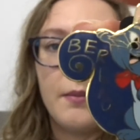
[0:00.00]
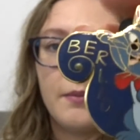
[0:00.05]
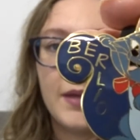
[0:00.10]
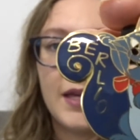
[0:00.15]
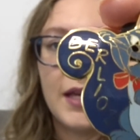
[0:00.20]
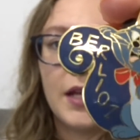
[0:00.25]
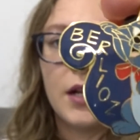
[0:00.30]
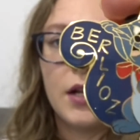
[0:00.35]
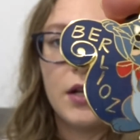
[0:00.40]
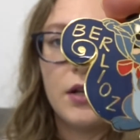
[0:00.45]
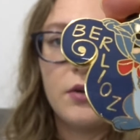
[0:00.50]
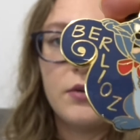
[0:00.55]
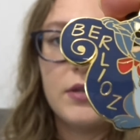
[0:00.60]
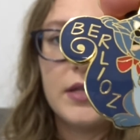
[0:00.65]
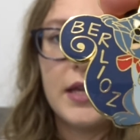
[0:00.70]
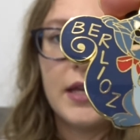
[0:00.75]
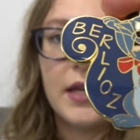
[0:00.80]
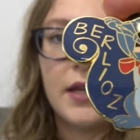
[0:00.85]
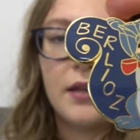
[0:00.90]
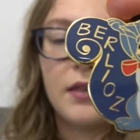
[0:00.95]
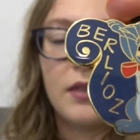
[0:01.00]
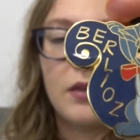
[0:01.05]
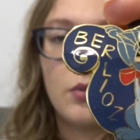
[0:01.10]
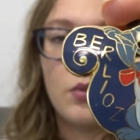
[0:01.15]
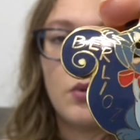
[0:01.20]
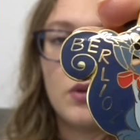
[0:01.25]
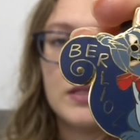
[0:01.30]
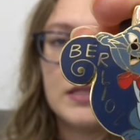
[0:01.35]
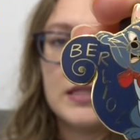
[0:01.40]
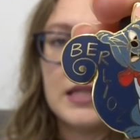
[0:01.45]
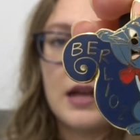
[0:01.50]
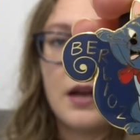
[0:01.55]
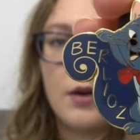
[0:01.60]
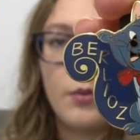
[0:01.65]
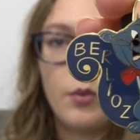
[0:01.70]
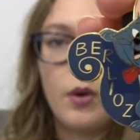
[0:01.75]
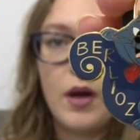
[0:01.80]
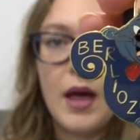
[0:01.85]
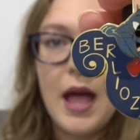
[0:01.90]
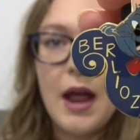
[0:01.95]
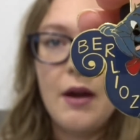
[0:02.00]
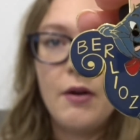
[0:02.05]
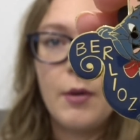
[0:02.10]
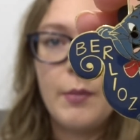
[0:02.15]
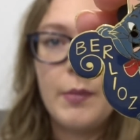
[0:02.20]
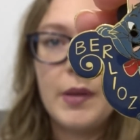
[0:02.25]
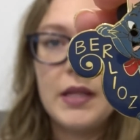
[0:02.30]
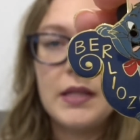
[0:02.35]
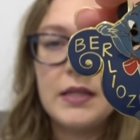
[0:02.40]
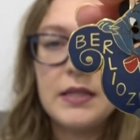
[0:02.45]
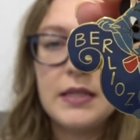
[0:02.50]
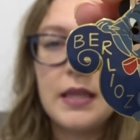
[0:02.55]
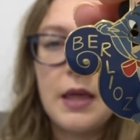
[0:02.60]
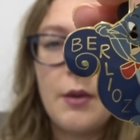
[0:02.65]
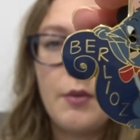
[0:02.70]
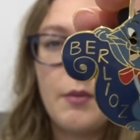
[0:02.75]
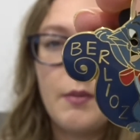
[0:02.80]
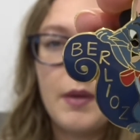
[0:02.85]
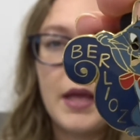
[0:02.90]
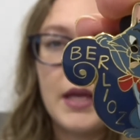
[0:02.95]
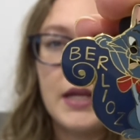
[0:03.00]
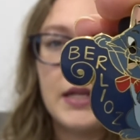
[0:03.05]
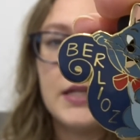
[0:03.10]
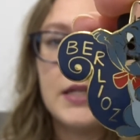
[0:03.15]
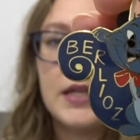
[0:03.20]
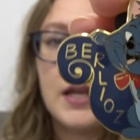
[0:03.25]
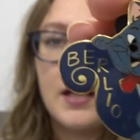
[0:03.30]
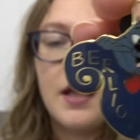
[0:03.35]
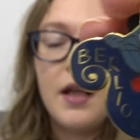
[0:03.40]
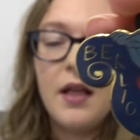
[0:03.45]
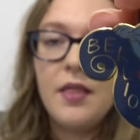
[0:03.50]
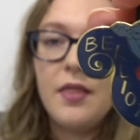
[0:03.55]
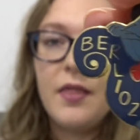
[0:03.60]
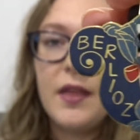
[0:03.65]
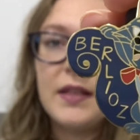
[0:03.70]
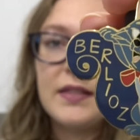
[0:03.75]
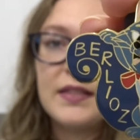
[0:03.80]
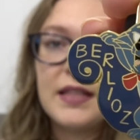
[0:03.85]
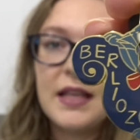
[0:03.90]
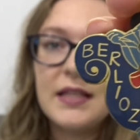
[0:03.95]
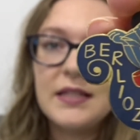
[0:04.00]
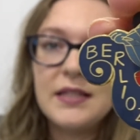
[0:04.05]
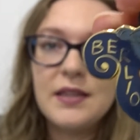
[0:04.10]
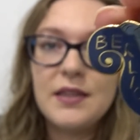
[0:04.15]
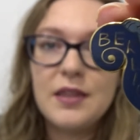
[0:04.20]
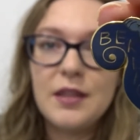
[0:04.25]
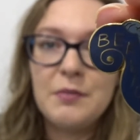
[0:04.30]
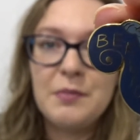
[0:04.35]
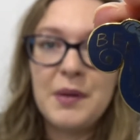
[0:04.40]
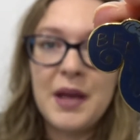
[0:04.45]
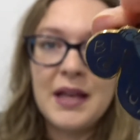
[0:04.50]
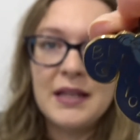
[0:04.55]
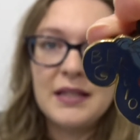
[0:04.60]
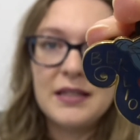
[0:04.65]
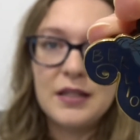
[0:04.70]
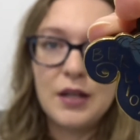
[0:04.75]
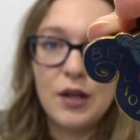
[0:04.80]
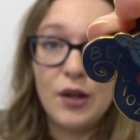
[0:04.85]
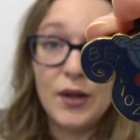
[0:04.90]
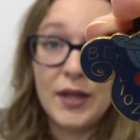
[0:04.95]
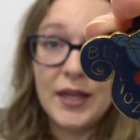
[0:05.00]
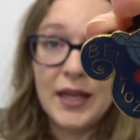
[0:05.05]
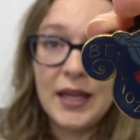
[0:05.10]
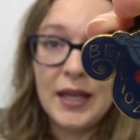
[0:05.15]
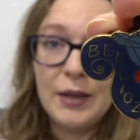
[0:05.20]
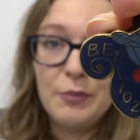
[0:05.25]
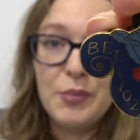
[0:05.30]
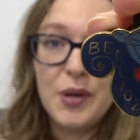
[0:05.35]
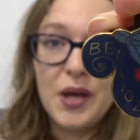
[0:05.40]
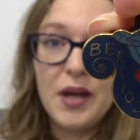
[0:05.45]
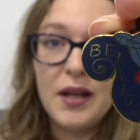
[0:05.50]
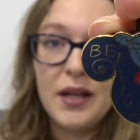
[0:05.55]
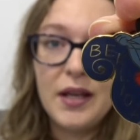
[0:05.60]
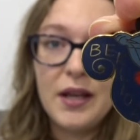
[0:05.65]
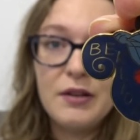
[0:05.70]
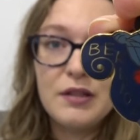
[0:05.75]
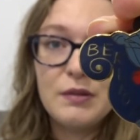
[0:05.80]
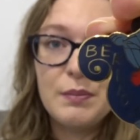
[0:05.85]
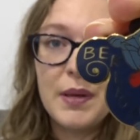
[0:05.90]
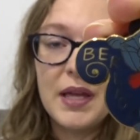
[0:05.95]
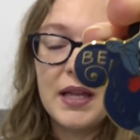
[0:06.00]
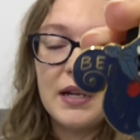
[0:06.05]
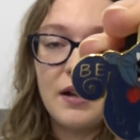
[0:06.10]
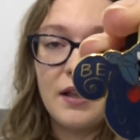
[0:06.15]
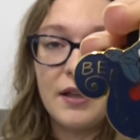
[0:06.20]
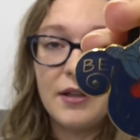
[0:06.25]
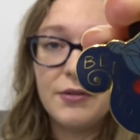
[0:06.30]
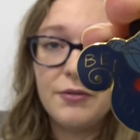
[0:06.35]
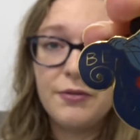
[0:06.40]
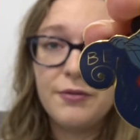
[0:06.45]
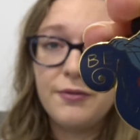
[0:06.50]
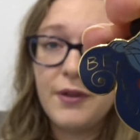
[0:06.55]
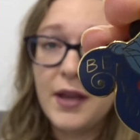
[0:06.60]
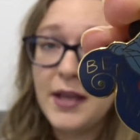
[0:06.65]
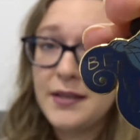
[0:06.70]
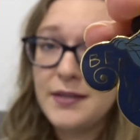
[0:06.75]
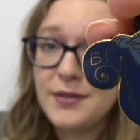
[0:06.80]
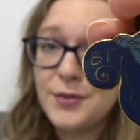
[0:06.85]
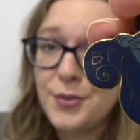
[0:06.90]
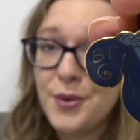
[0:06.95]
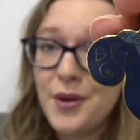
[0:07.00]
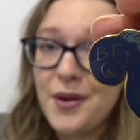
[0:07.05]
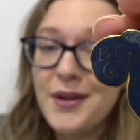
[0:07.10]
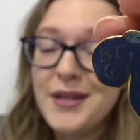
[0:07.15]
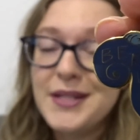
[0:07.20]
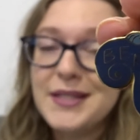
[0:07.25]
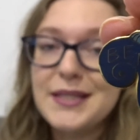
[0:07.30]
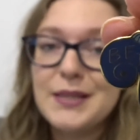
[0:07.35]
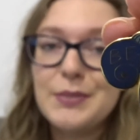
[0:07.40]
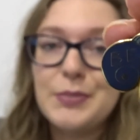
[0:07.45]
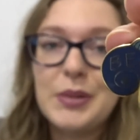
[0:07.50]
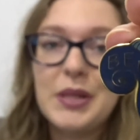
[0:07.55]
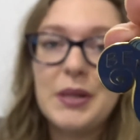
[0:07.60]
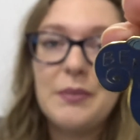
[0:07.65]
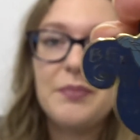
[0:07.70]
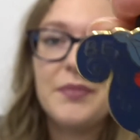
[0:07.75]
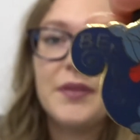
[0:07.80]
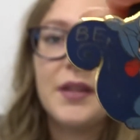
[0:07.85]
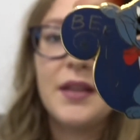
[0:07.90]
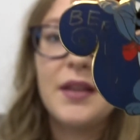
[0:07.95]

including the ones that were error pins that were made. This isn't the best looking Berlioz pin, like face wise, but